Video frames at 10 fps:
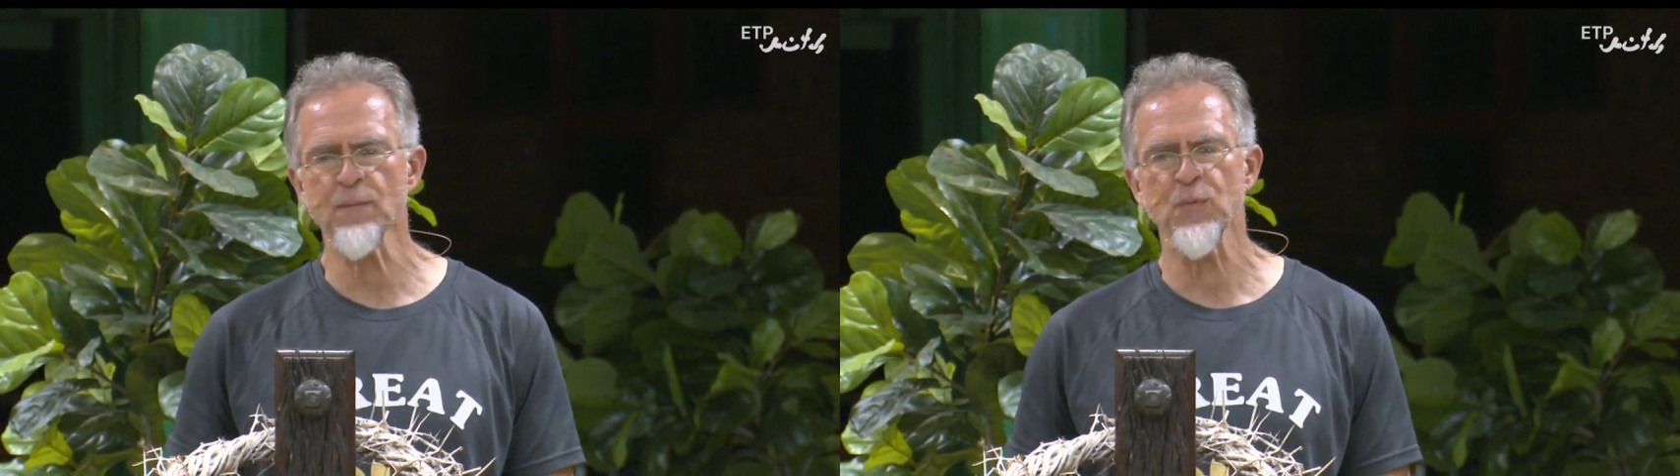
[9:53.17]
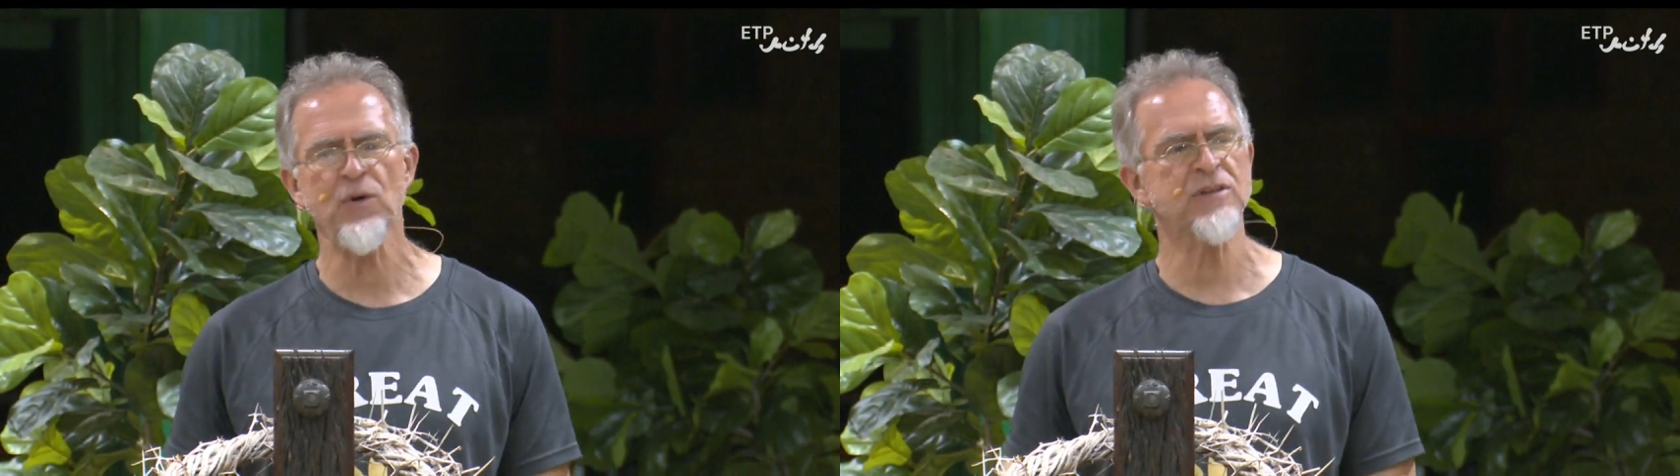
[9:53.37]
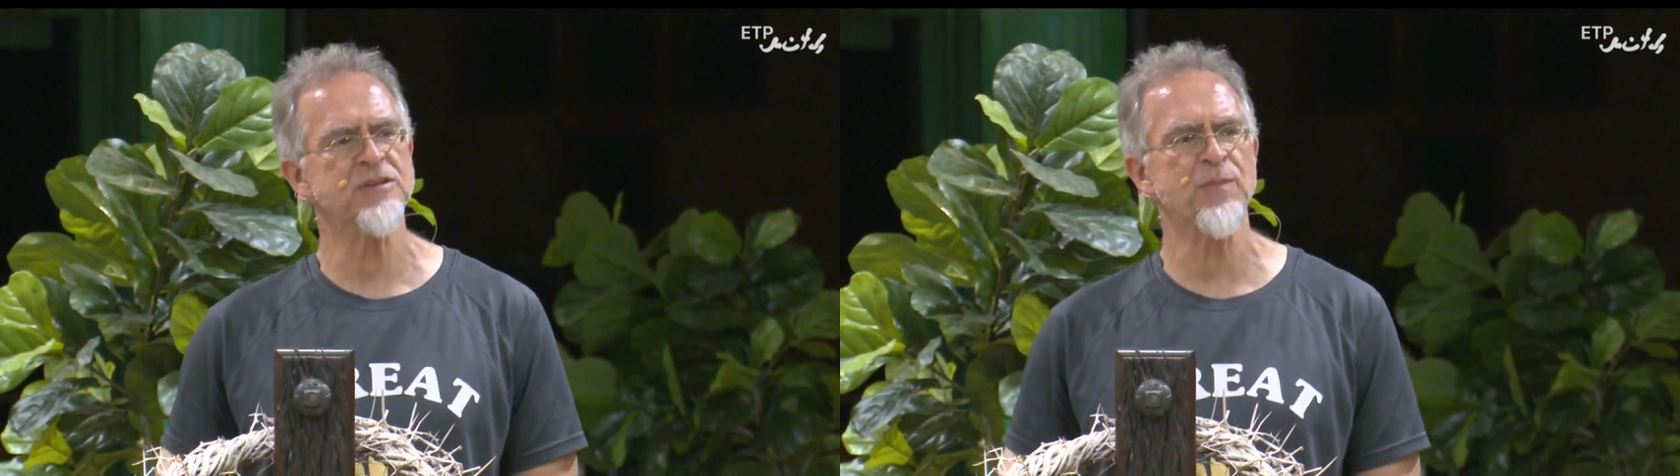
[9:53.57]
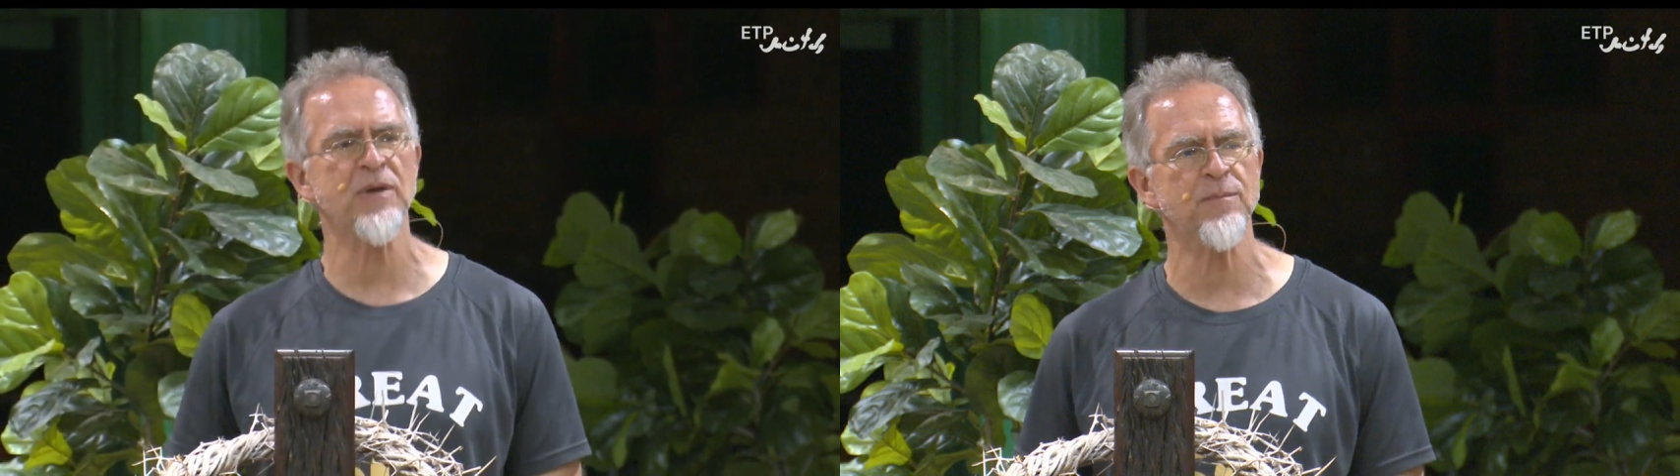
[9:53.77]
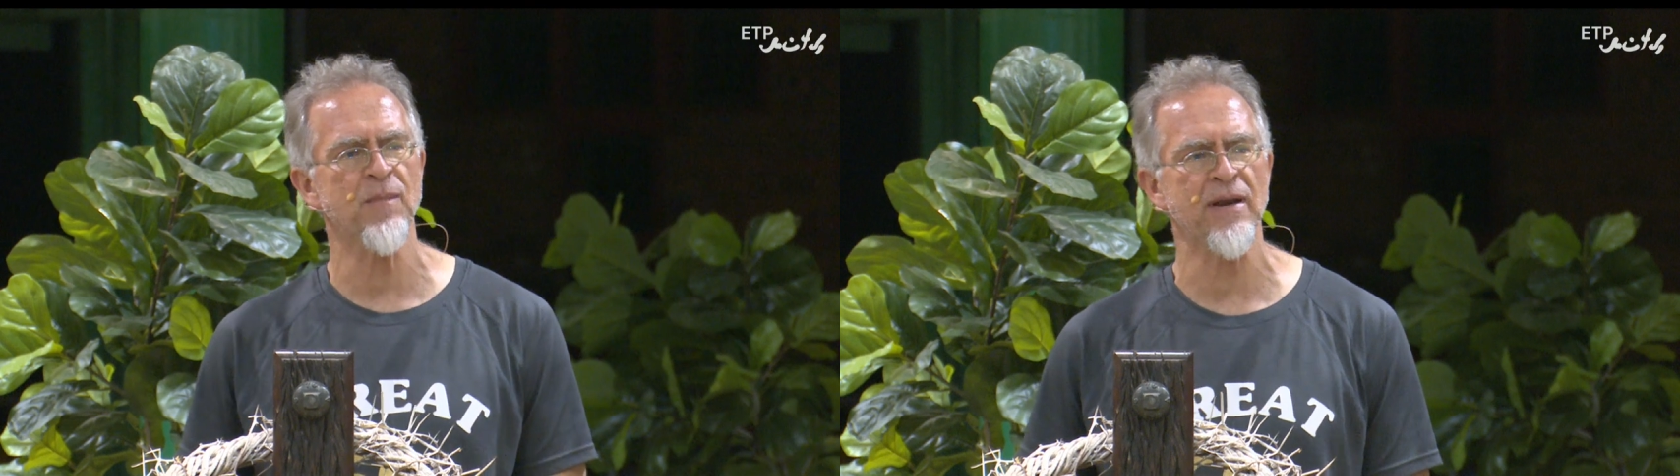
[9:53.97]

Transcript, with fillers: poor in spirit, man.